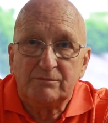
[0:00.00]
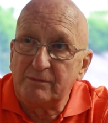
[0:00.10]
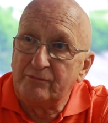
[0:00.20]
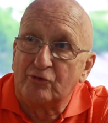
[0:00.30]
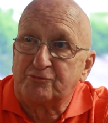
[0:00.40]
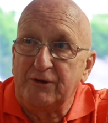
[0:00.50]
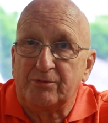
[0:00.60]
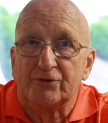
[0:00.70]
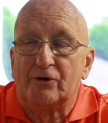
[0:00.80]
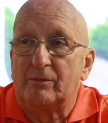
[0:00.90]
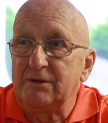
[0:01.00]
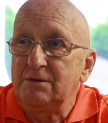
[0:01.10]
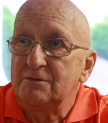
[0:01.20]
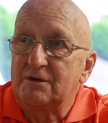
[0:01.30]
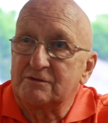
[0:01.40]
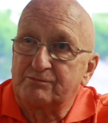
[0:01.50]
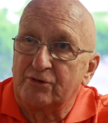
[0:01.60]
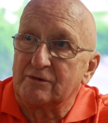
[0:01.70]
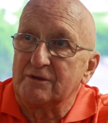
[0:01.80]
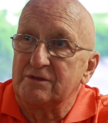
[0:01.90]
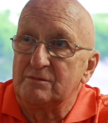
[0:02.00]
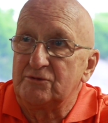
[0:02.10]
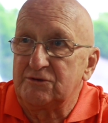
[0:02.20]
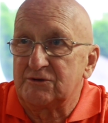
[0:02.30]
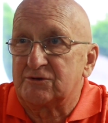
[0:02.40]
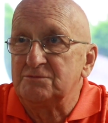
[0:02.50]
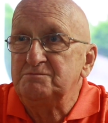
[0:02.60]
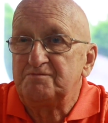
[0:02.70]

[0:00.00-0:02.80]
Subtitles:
but most people know me as Perley the Magician.